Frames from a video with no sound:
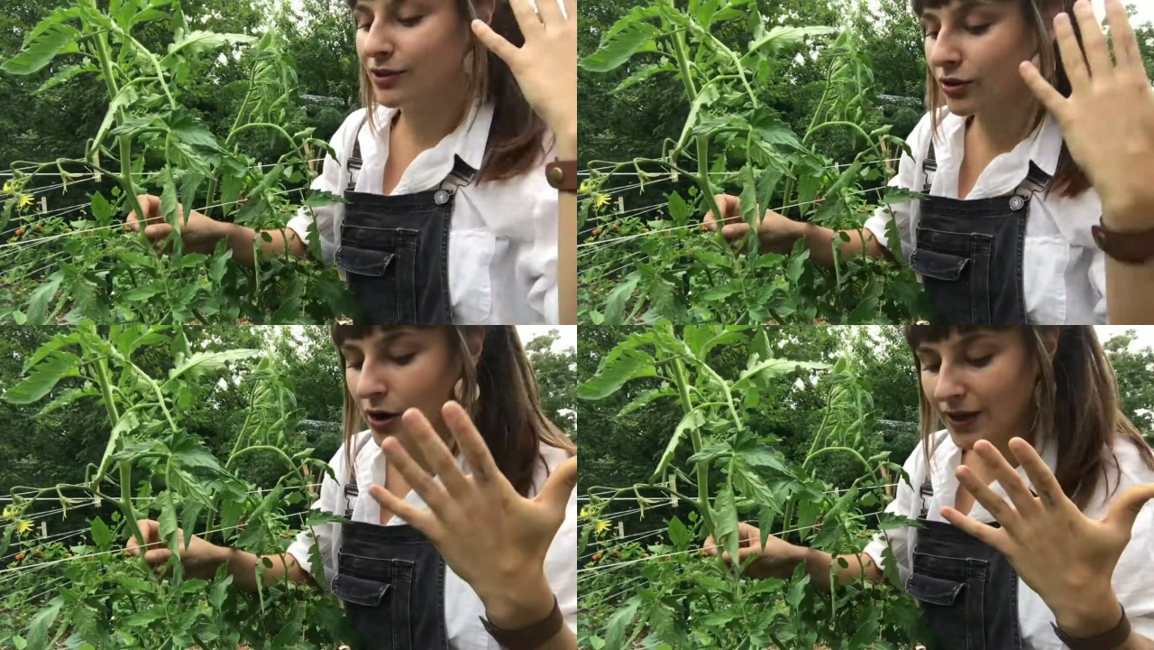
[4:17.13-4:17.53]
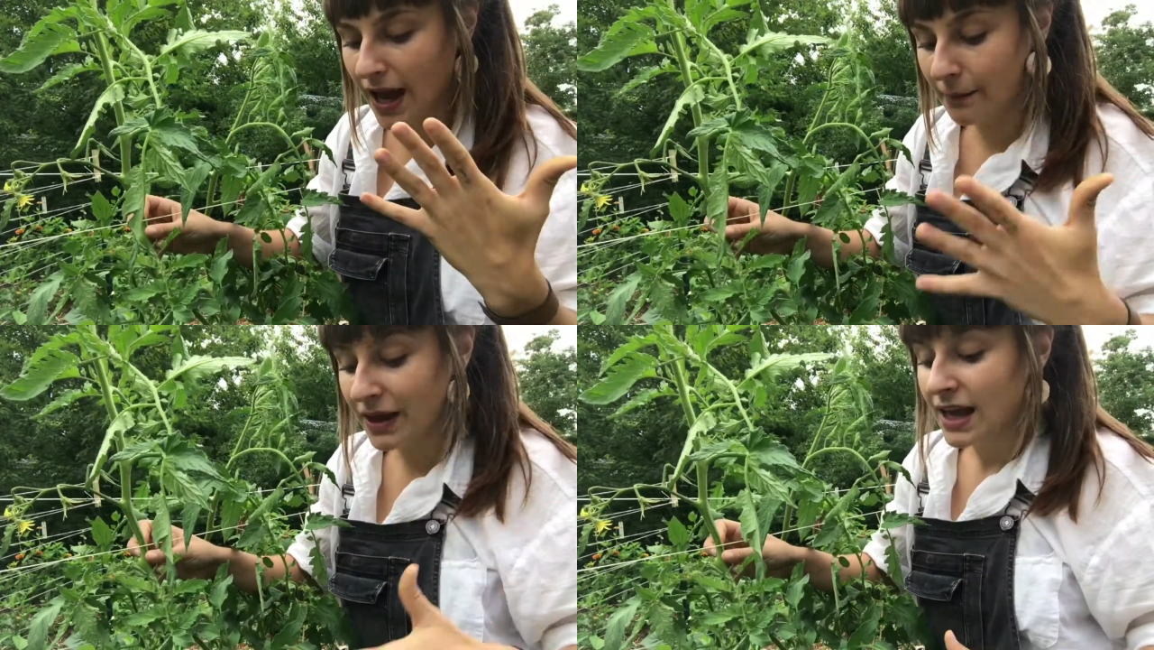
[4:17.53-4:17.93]
it's growing
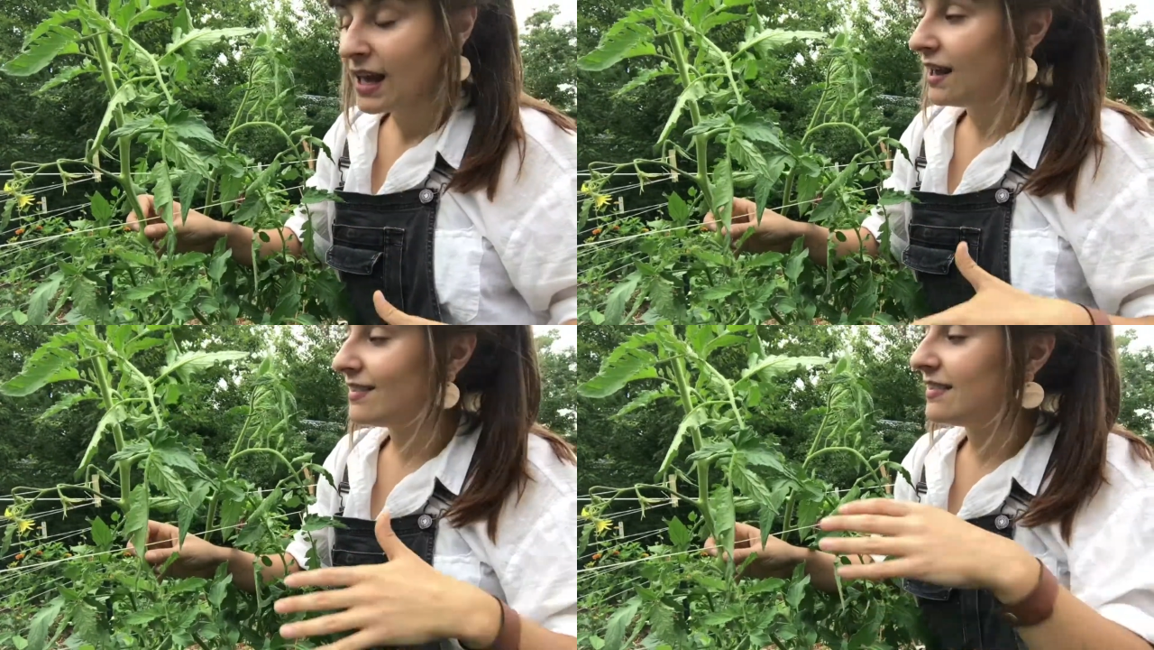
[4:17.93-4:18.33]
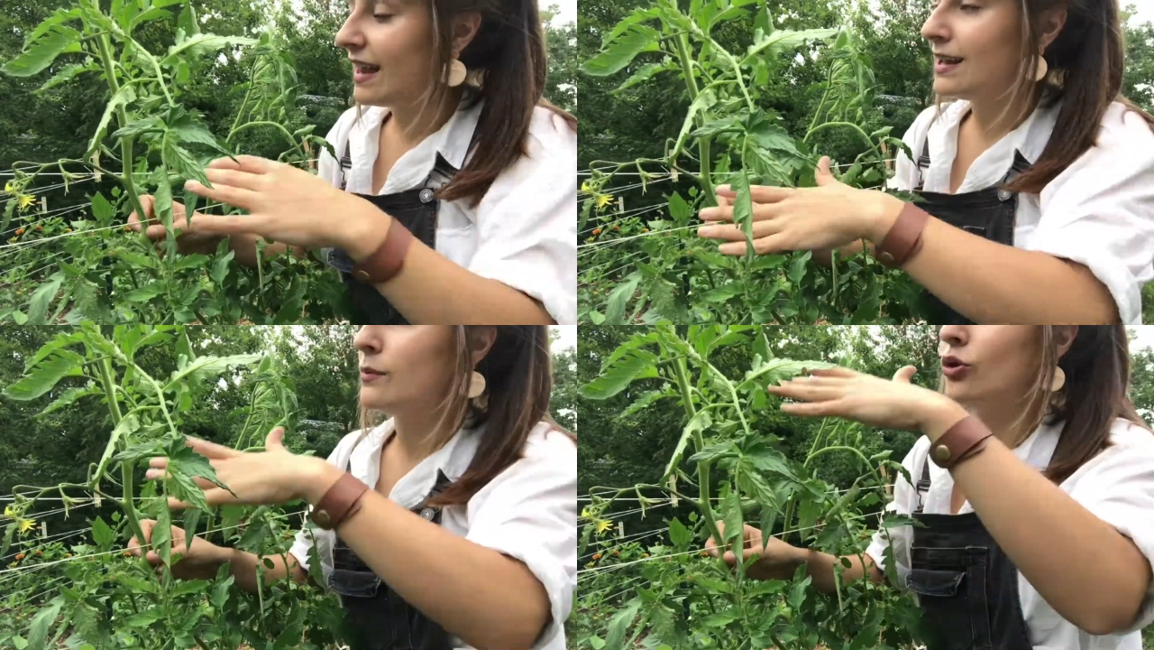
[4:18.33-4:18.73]
up, it's
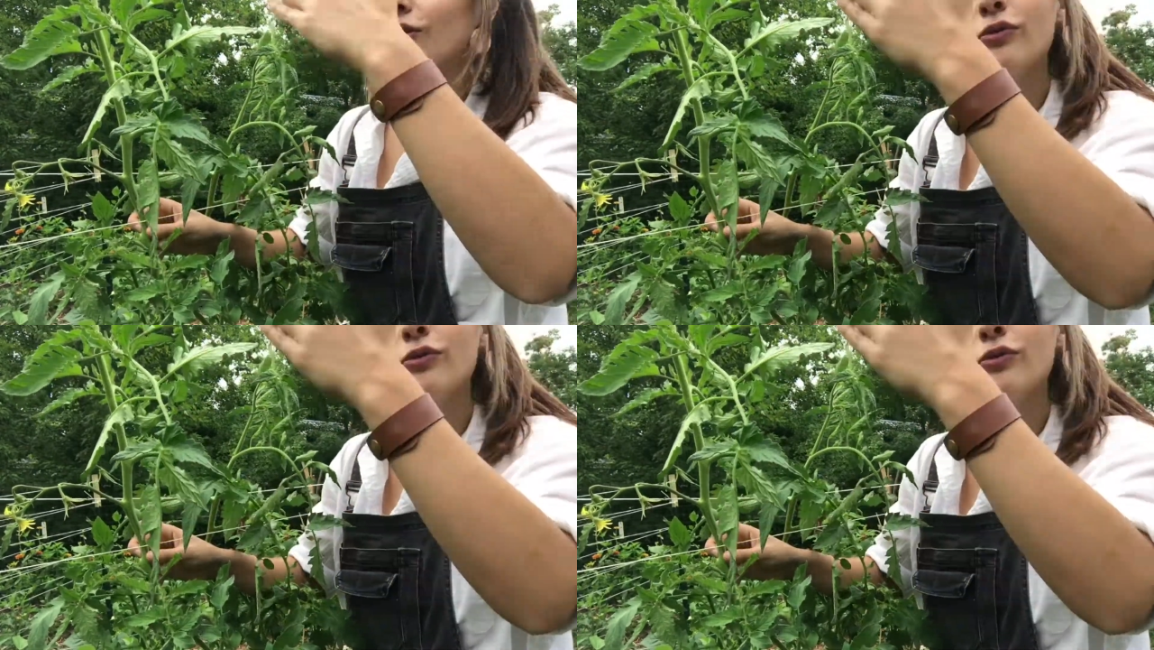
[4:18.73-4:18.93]
setting more